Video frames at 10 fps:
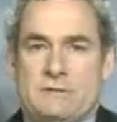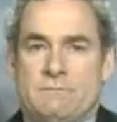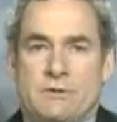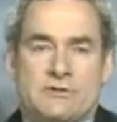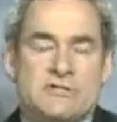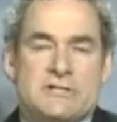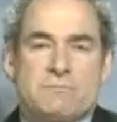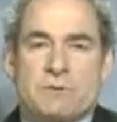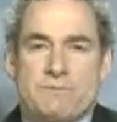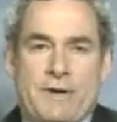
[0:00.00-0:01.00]

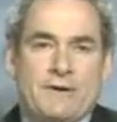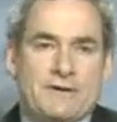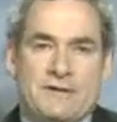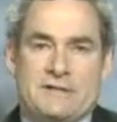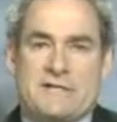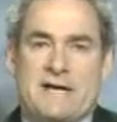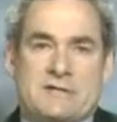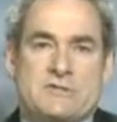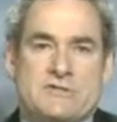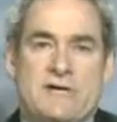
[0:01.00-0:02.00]
emergency preparedness
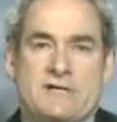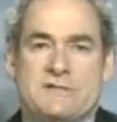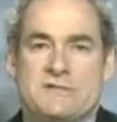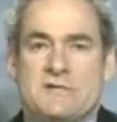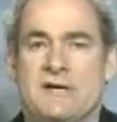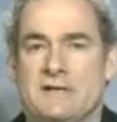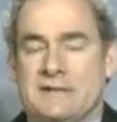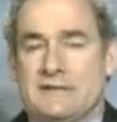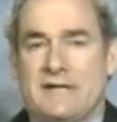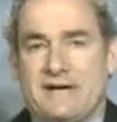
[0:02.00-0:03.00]
exercises
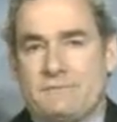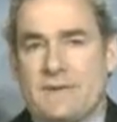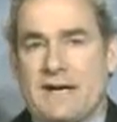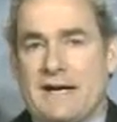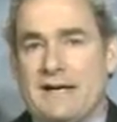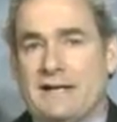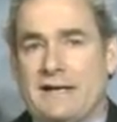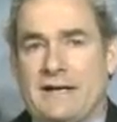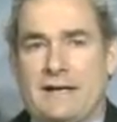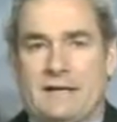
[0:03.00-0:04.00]
that the
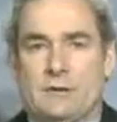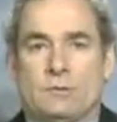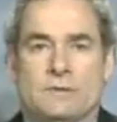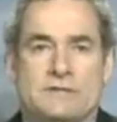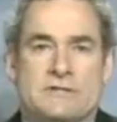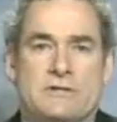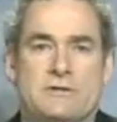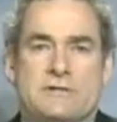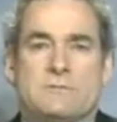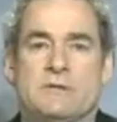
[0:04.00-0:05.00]
FBI and Homeland
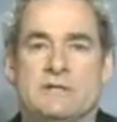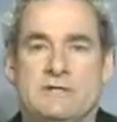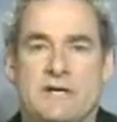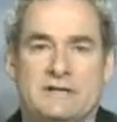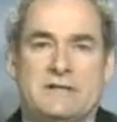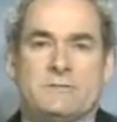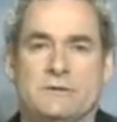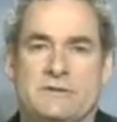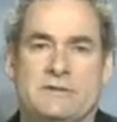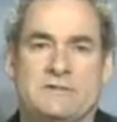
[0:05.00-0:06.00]
Security has been conducting
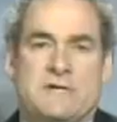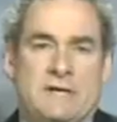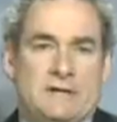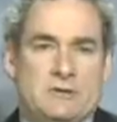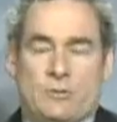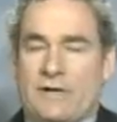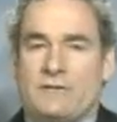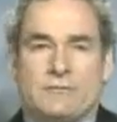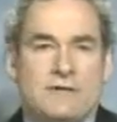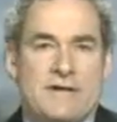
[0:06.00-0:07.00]
with these
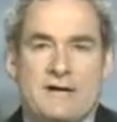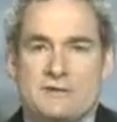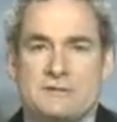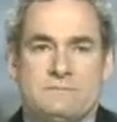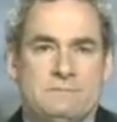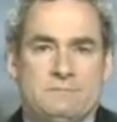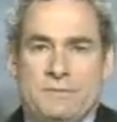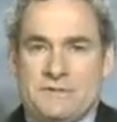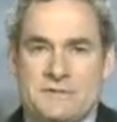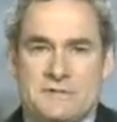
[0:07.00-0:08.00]
23,000
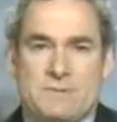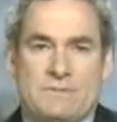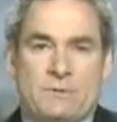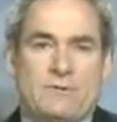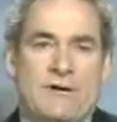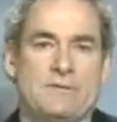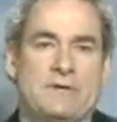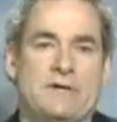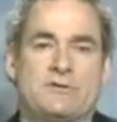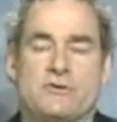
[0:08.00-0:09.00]
business people around
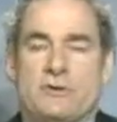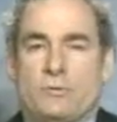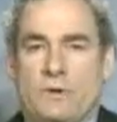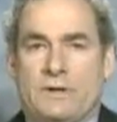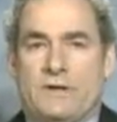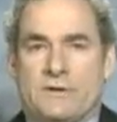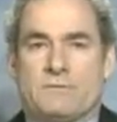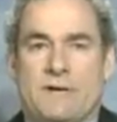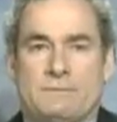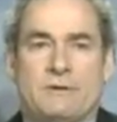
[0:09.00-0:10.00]
the country. And one
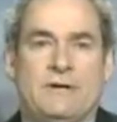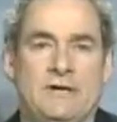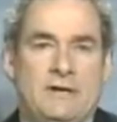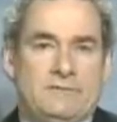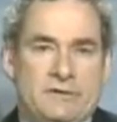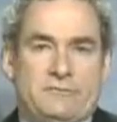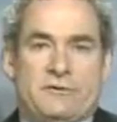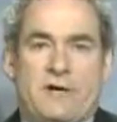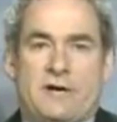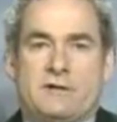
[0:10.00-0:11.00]
other member of
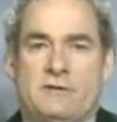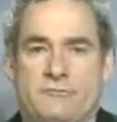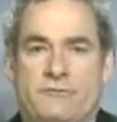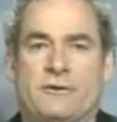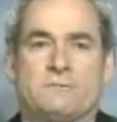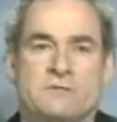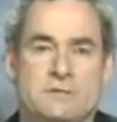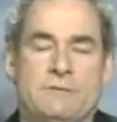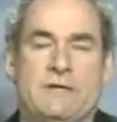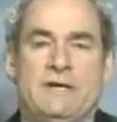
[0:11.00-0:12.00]
InfraGard confirmed
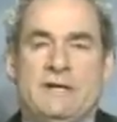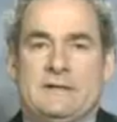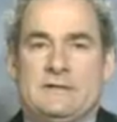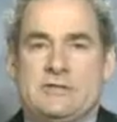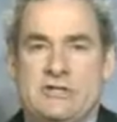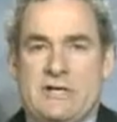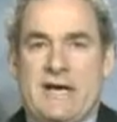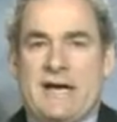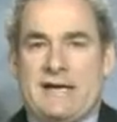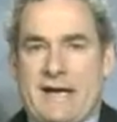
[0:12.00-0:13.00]
to me that she
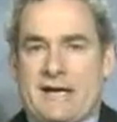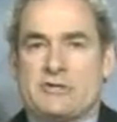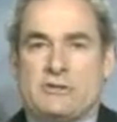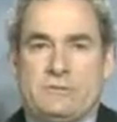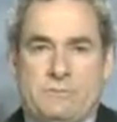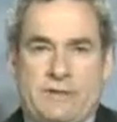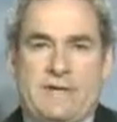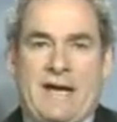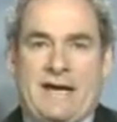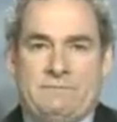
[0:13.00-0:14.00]
had actually
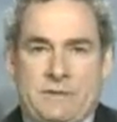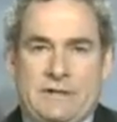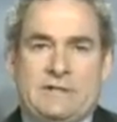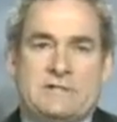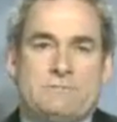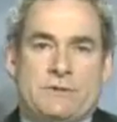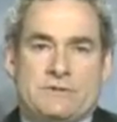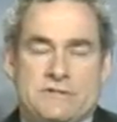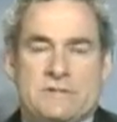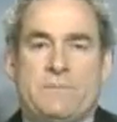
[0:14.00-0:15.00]
been at meetings and
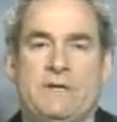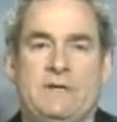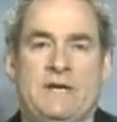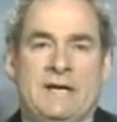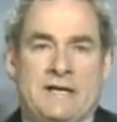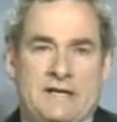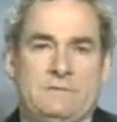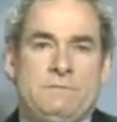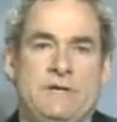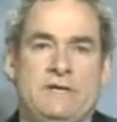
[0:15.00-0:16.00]
participated
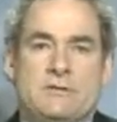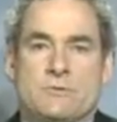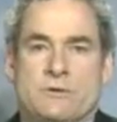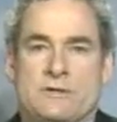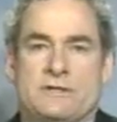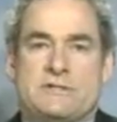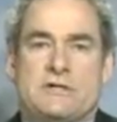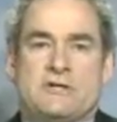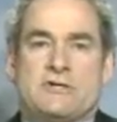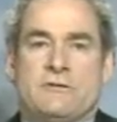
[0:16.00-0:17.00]
in meetings where the
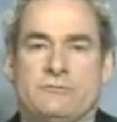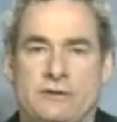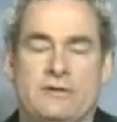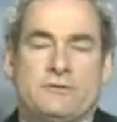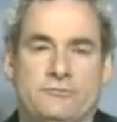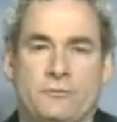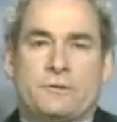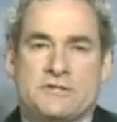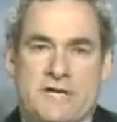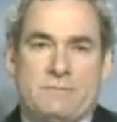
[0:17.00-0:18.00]
discussion of lethal
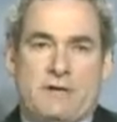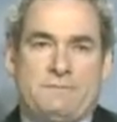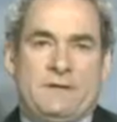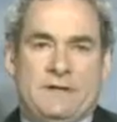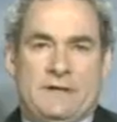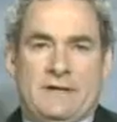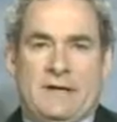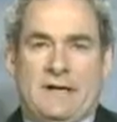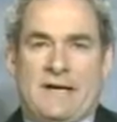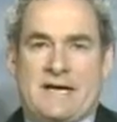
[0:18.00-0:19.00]
force came up
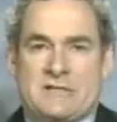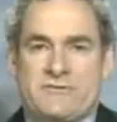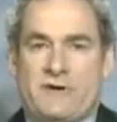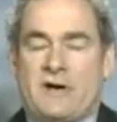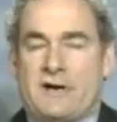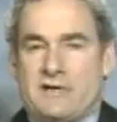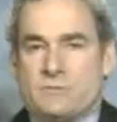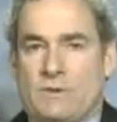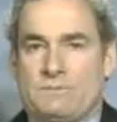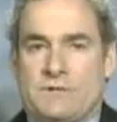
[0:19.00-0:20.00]
as far
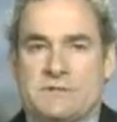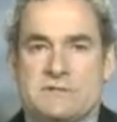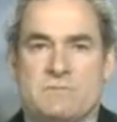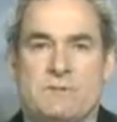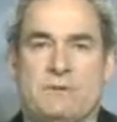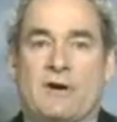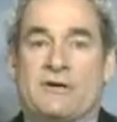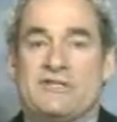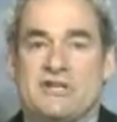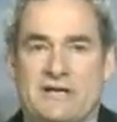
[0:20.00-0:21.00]
as what business people
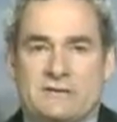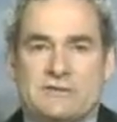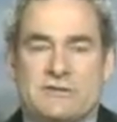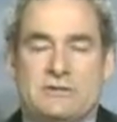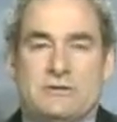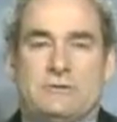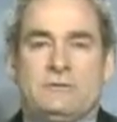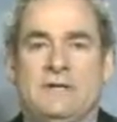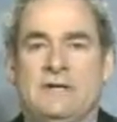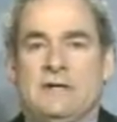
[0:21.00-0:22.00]
are entitled to
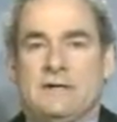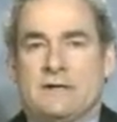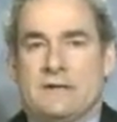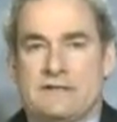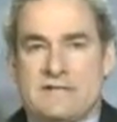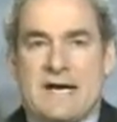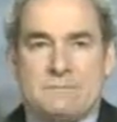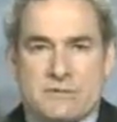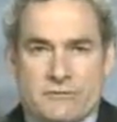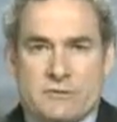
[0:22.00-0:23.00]
do in
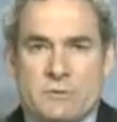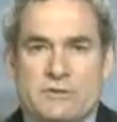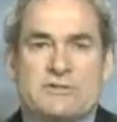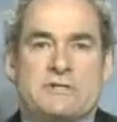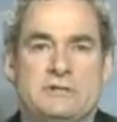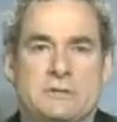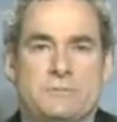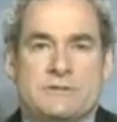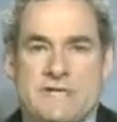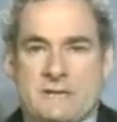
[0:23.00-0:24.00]
times of an emergency to
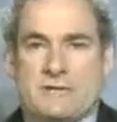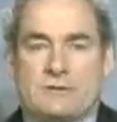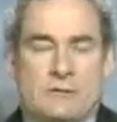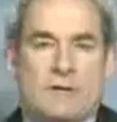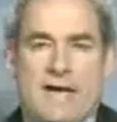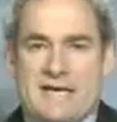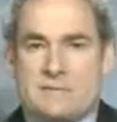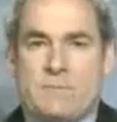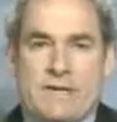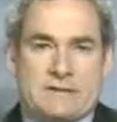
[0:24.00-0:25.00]
protect their little
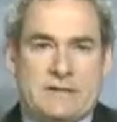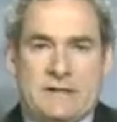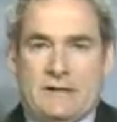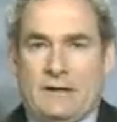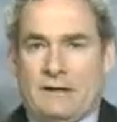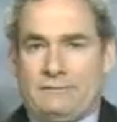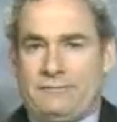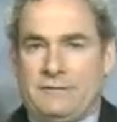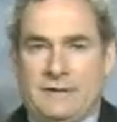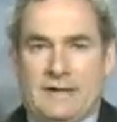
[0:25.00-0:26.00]
aspect
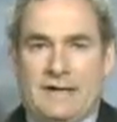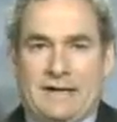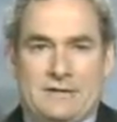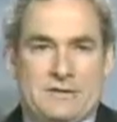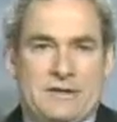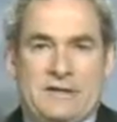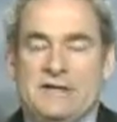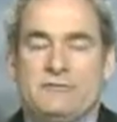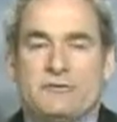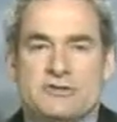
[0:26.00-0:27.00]
of the
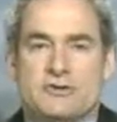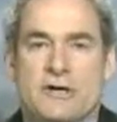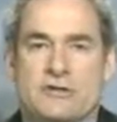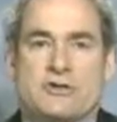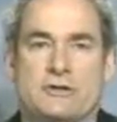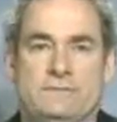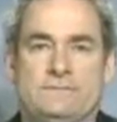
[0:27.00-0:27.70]
infrastructure.